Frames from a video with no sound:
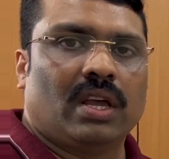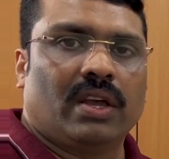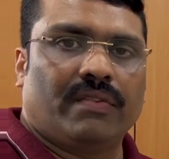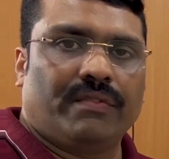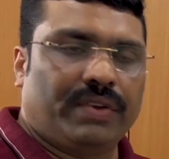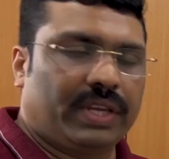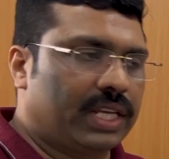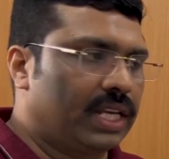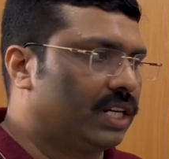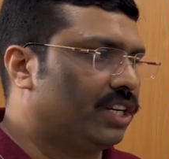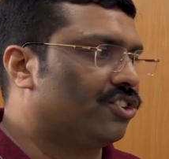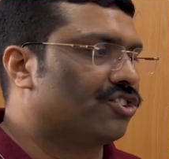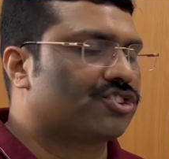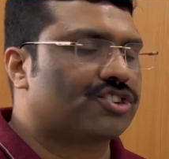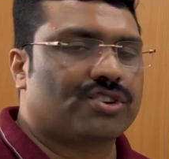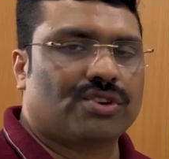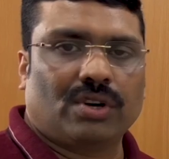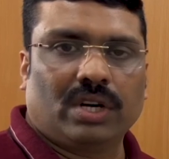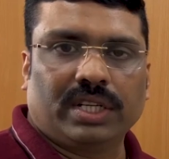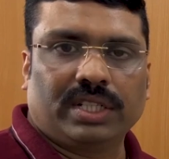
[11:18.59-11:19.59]
We can
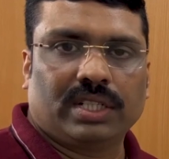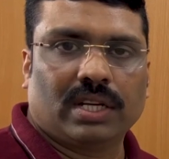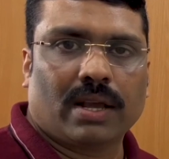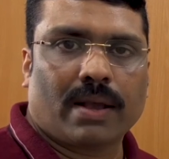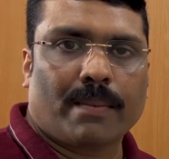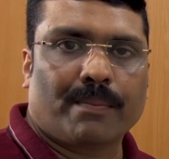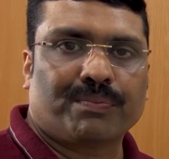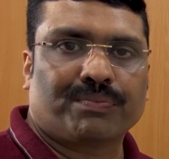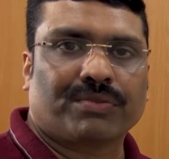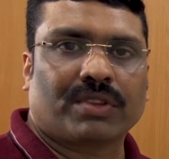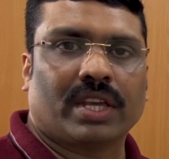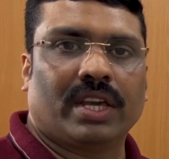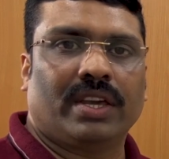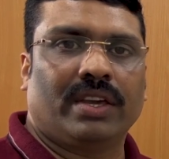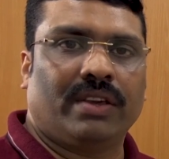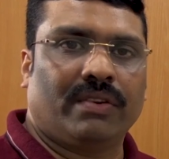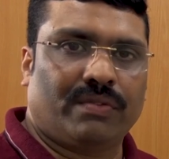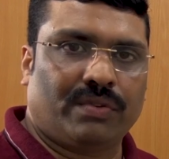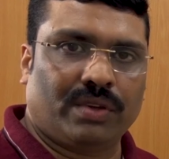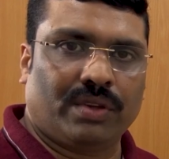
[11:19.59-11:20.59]
install it.
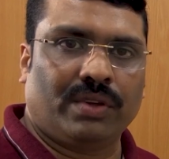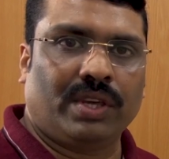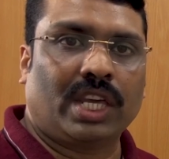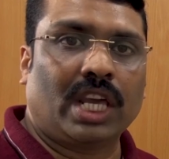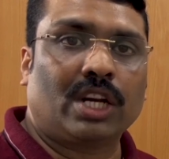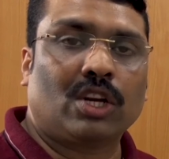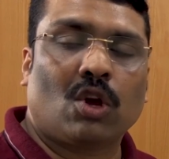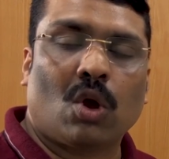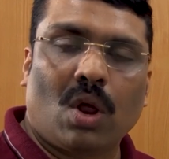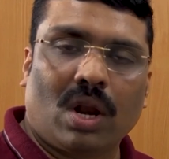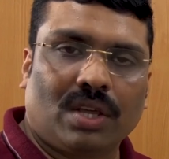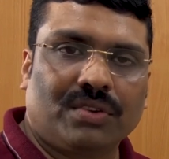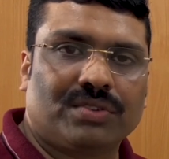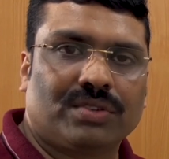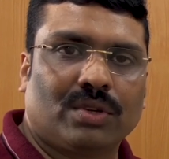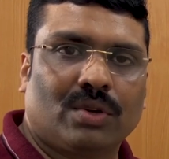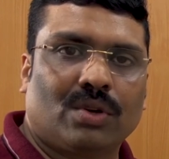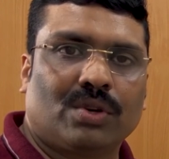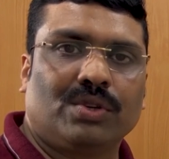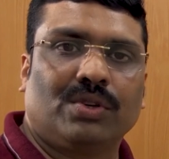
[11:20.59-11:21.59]
If you can call us
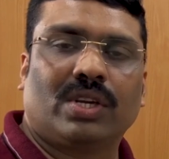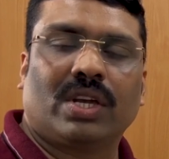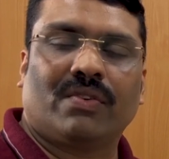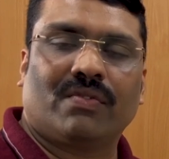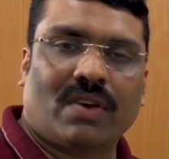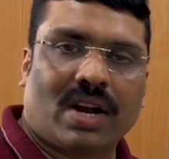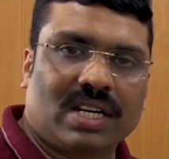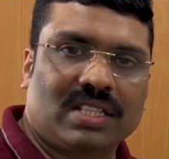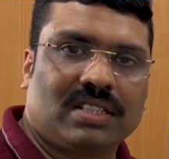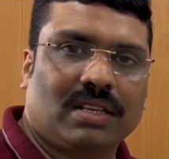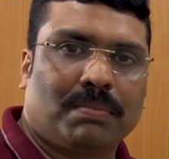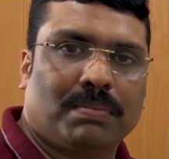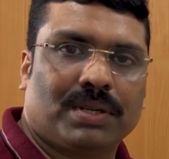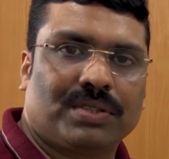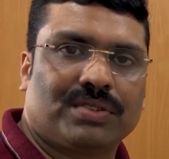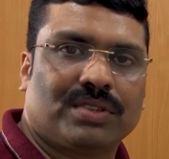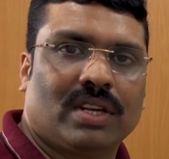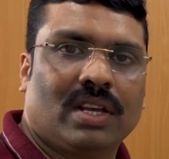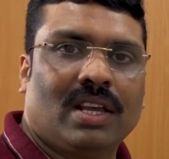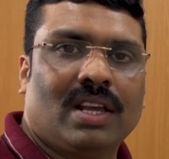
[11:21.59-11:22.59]
or you can WhatsApp
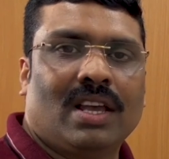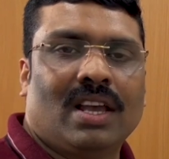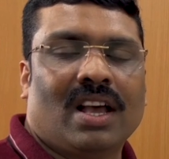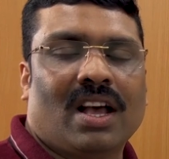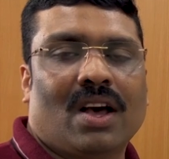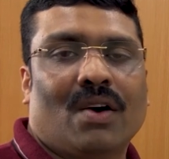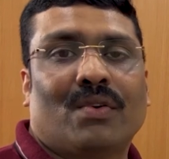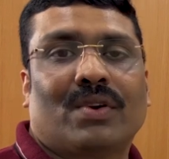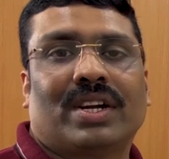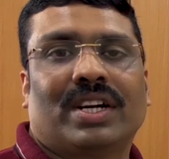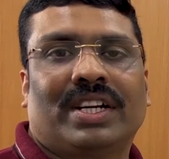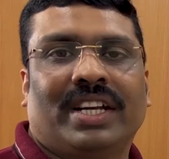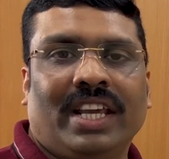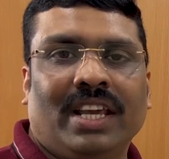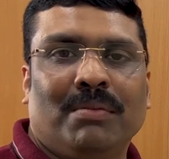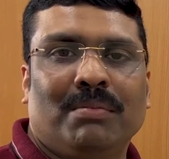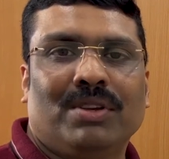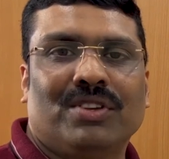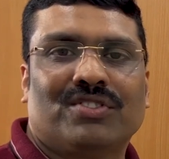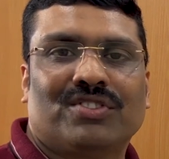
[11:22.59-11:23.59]
us, our
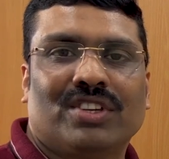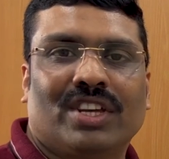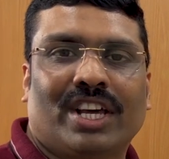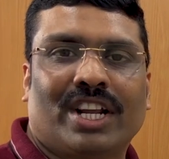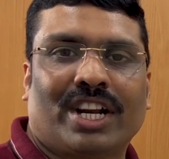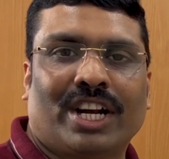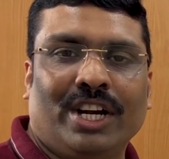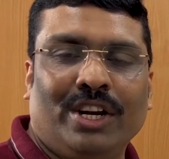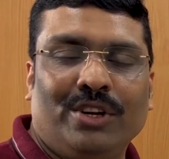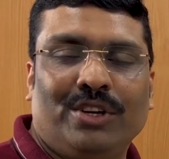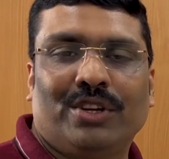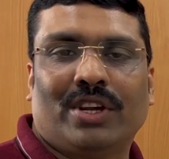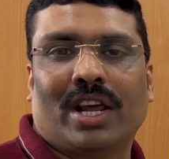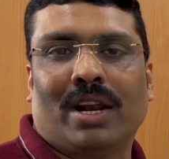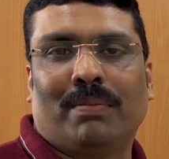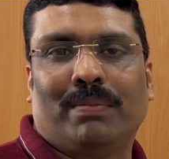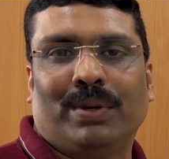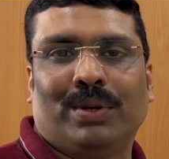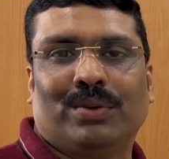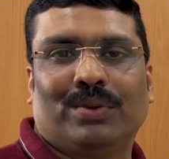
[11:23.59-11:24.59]
team is ready to
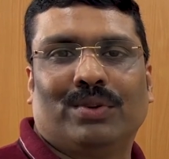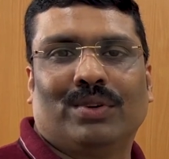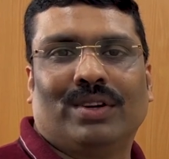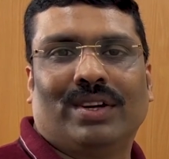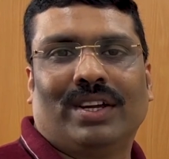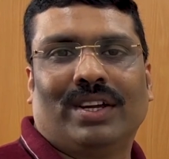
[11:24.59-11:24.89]
help you,